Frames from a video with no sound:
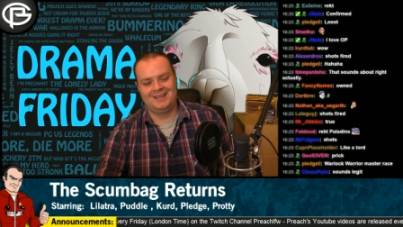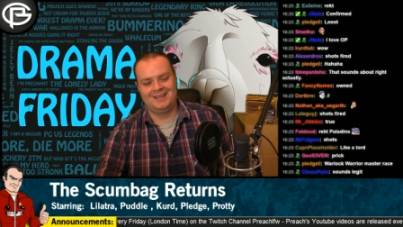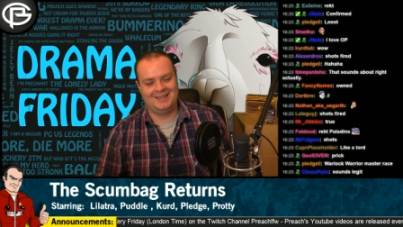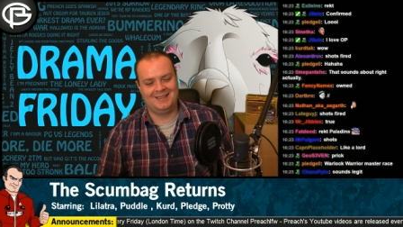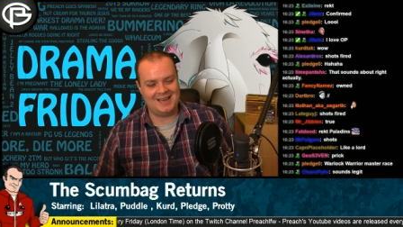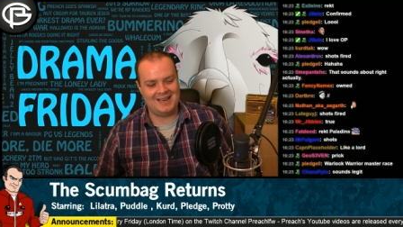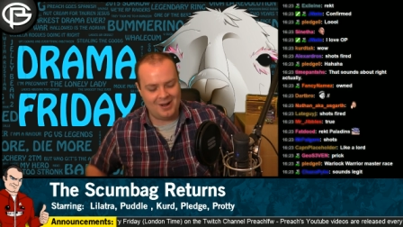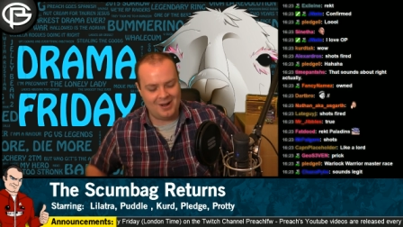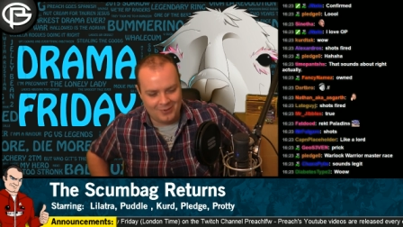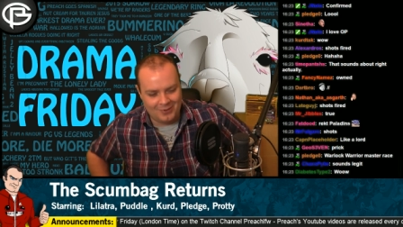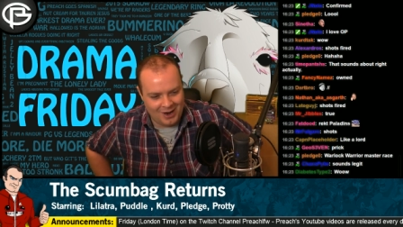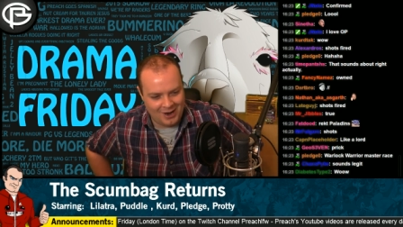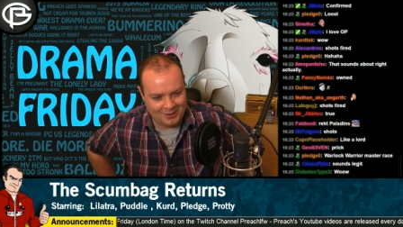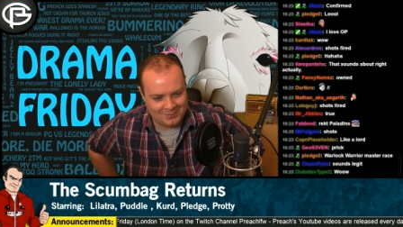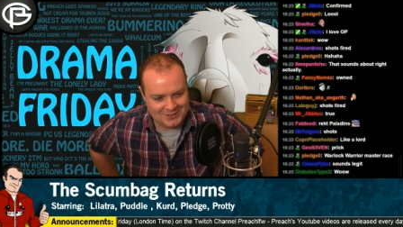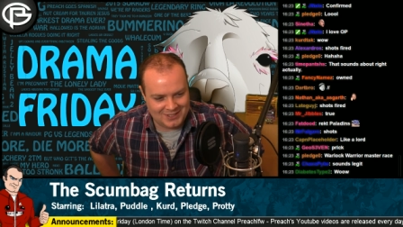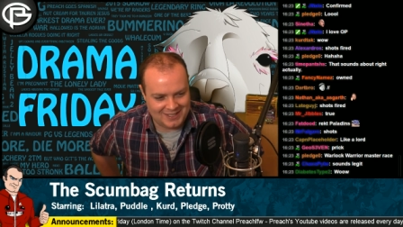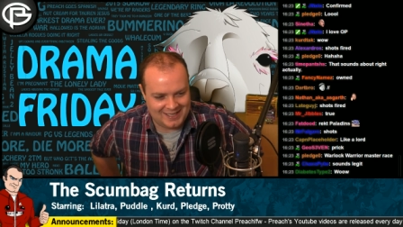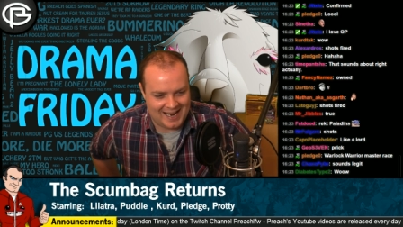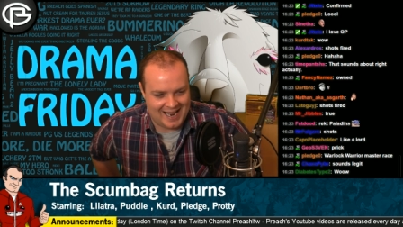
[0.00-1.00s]
Now we're all up
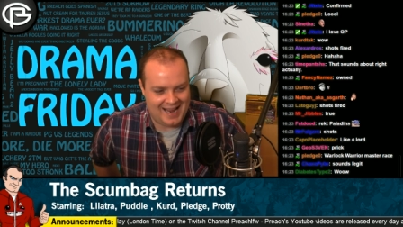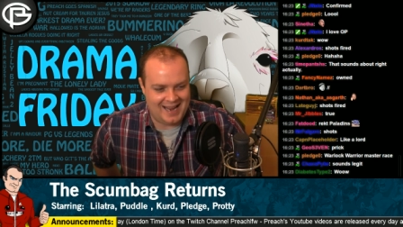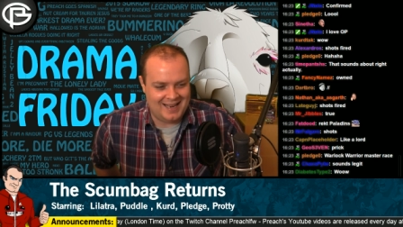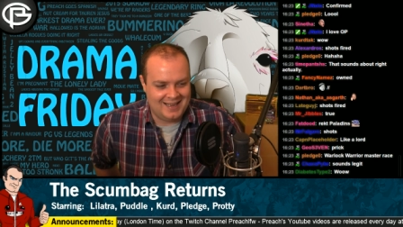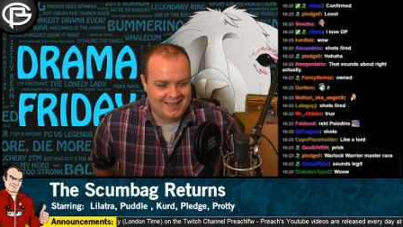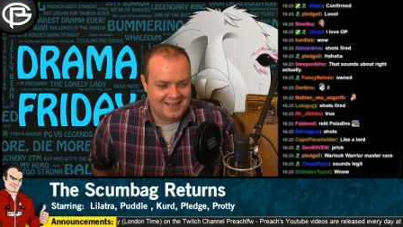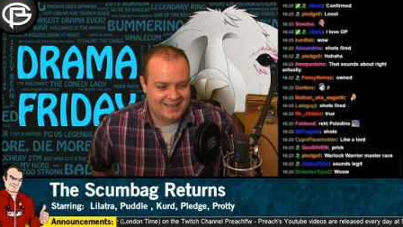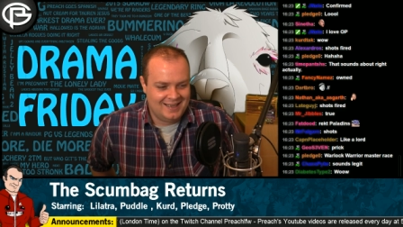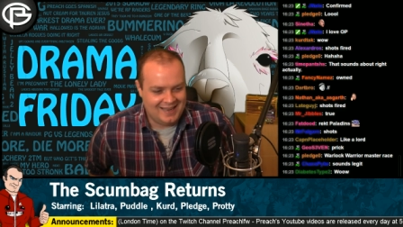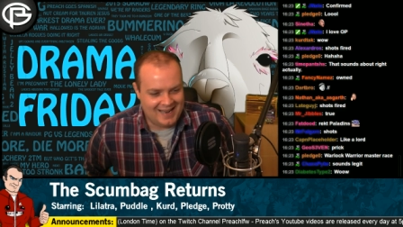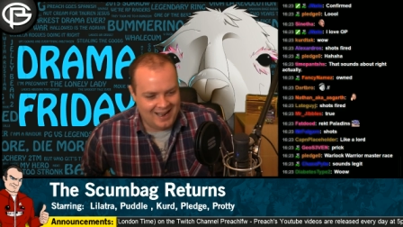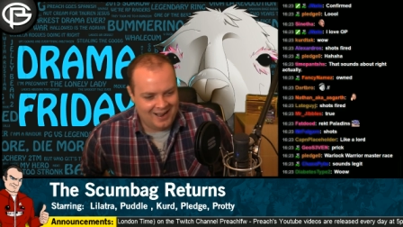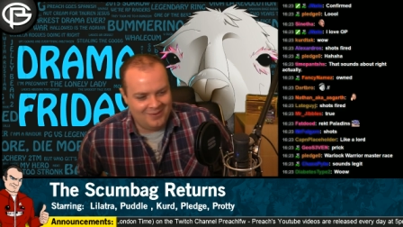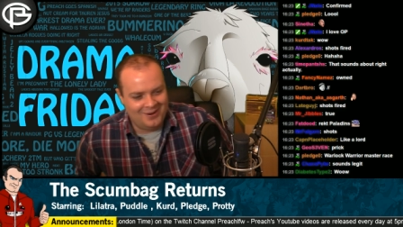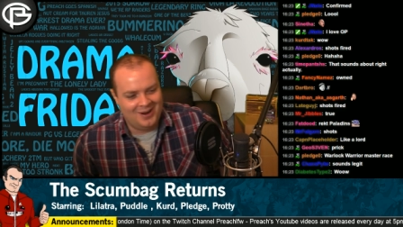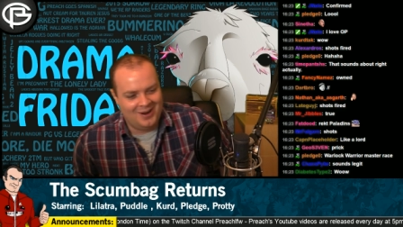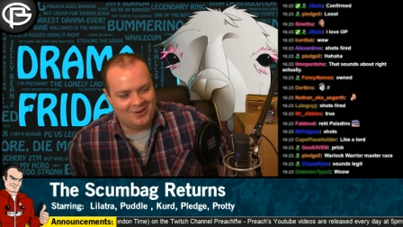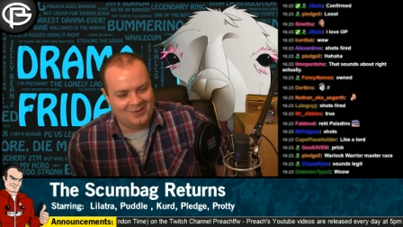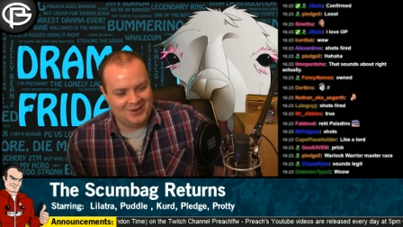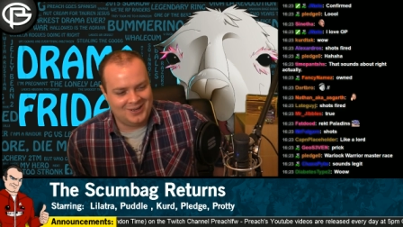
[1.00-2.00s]
to date. Now we
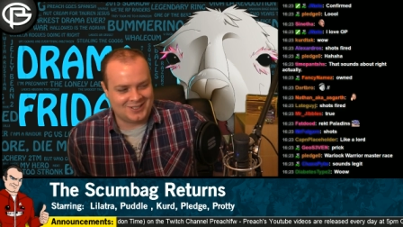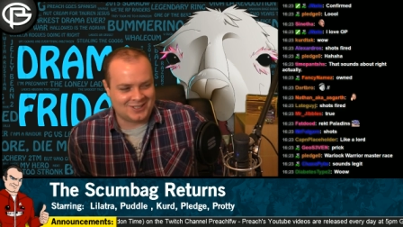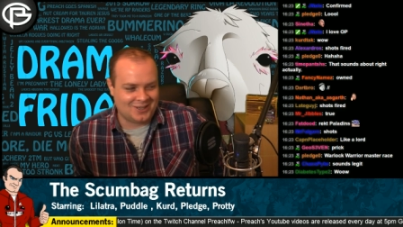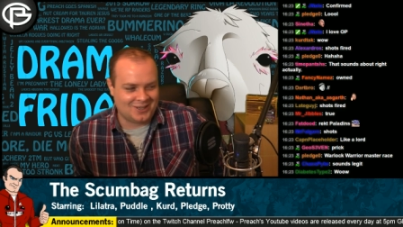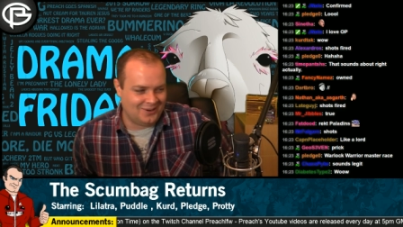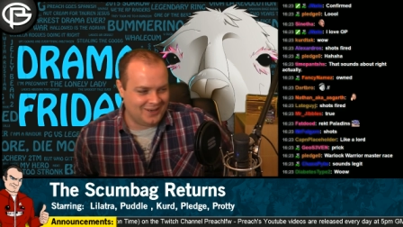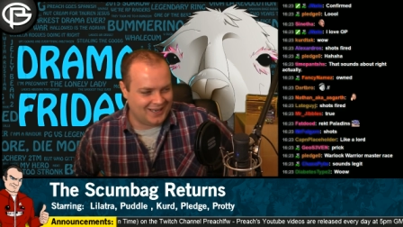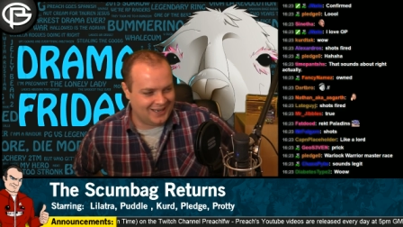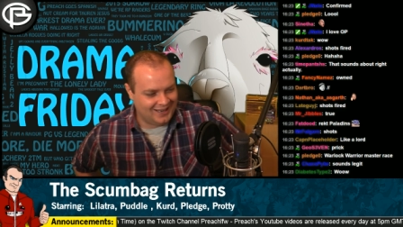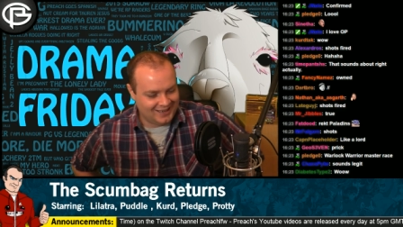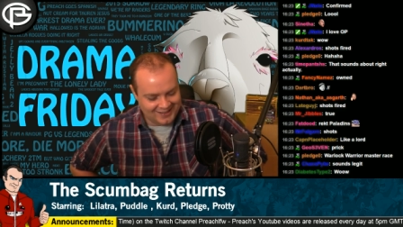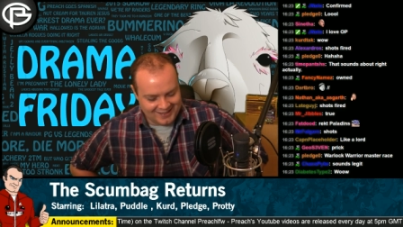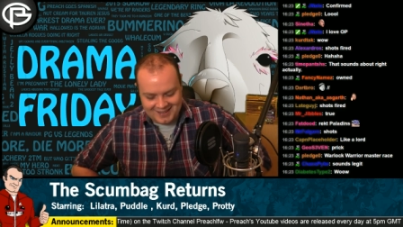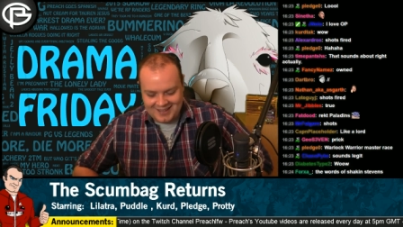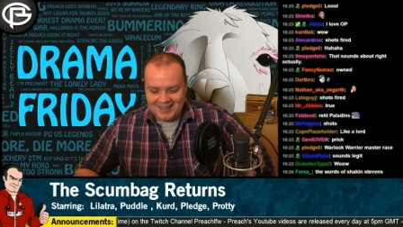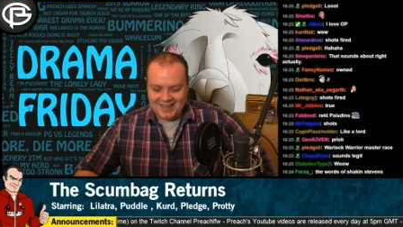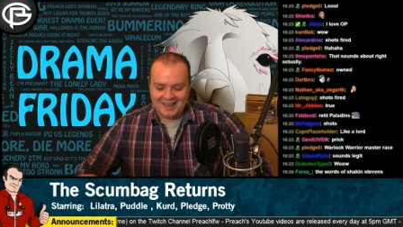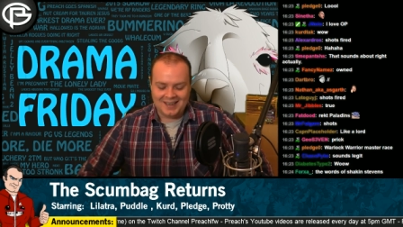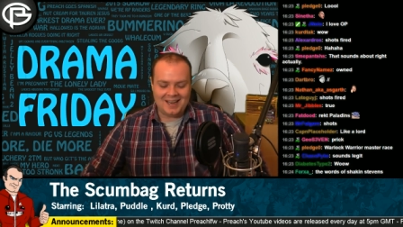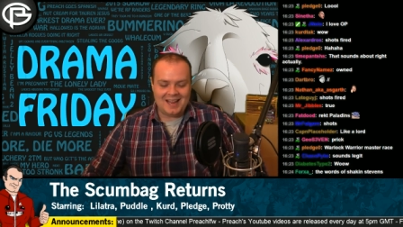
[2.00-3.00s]
know what's going on.
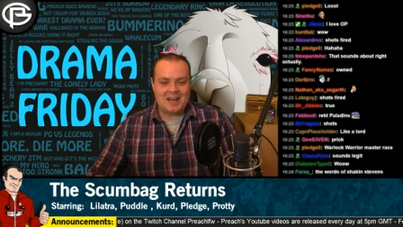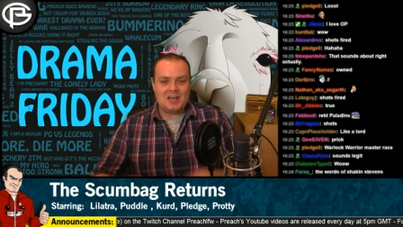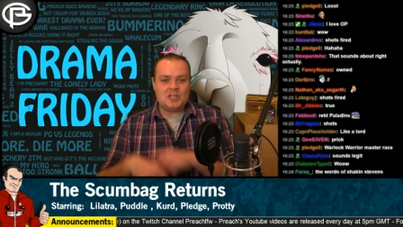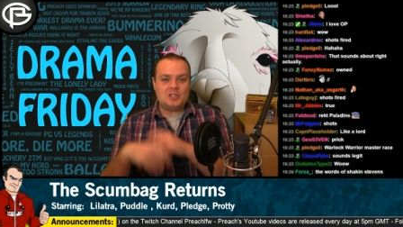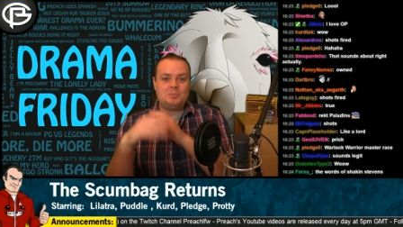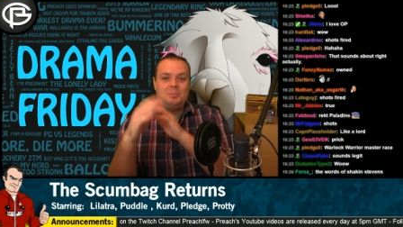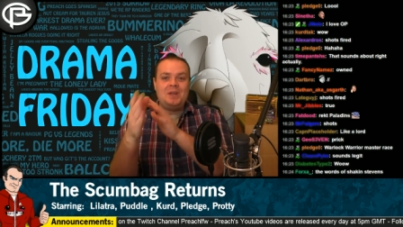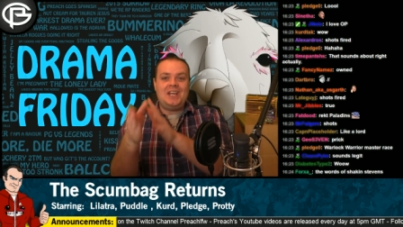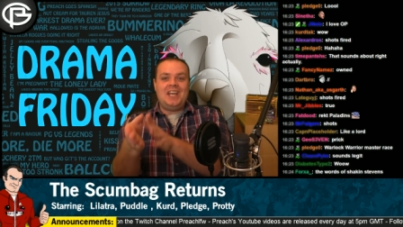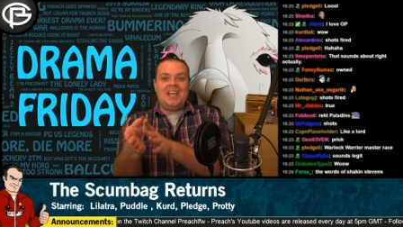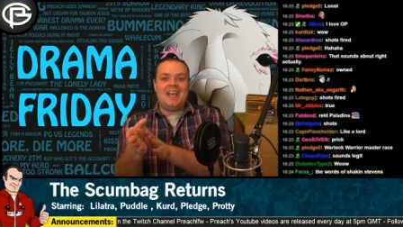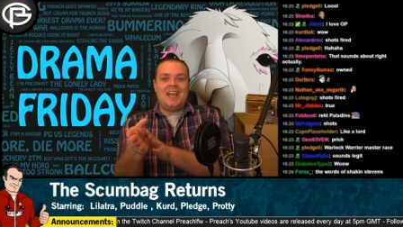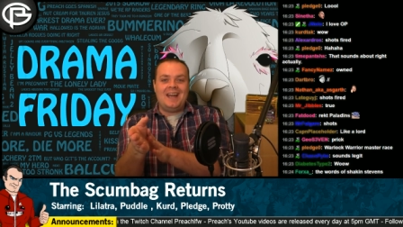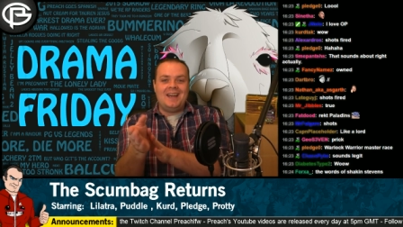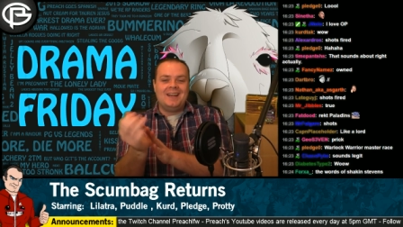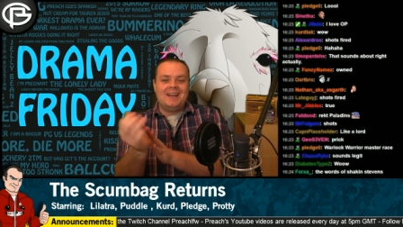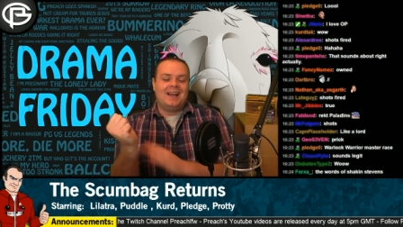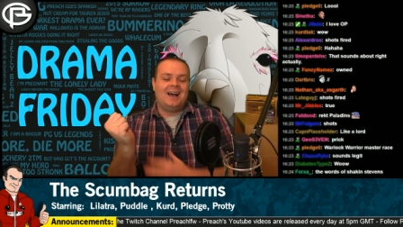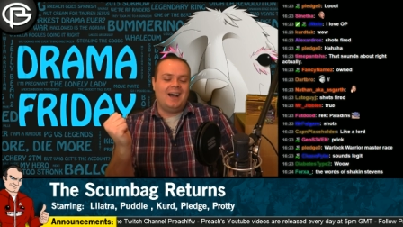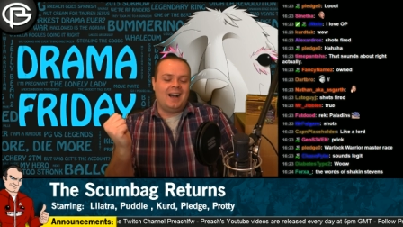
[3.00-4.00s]
Let us begin
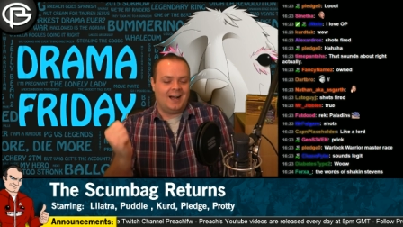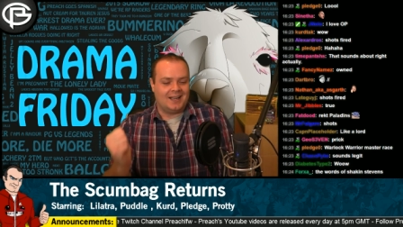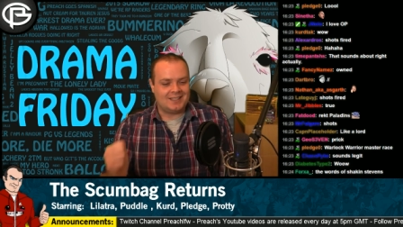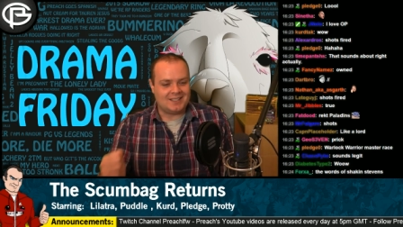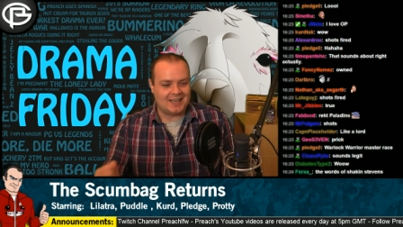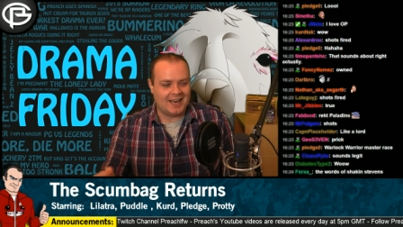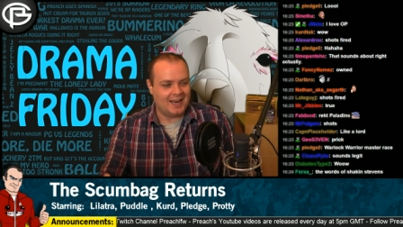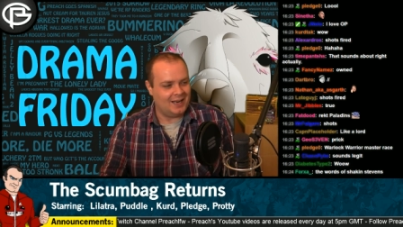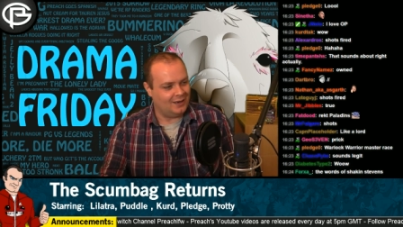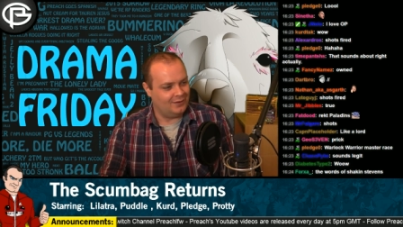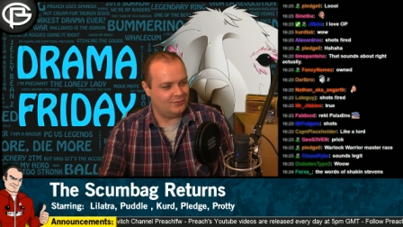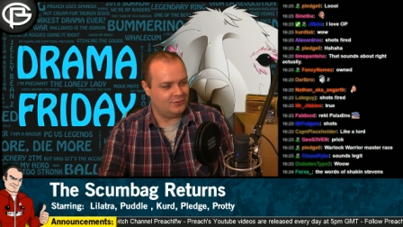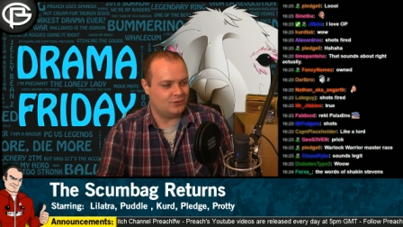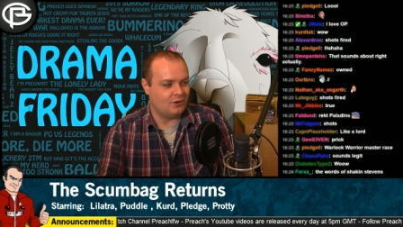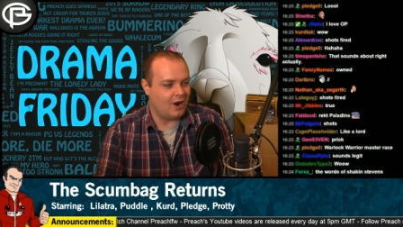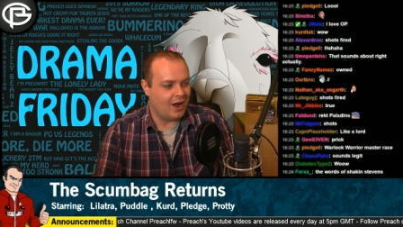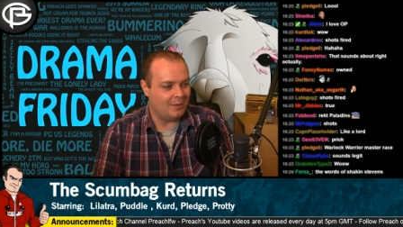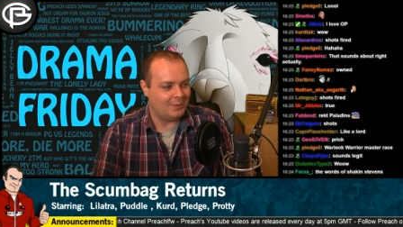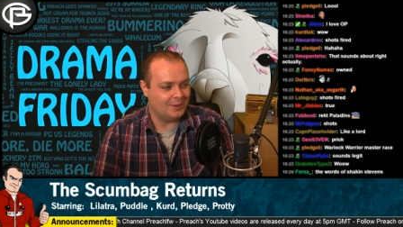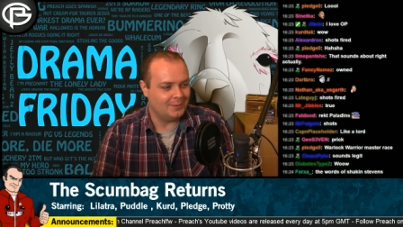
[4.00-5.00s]
our tale of
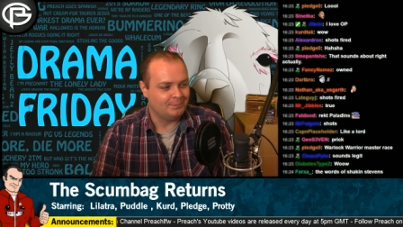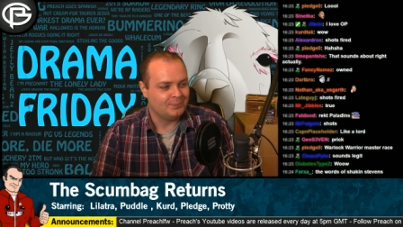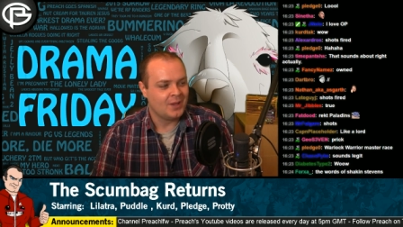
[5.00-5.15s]
drama.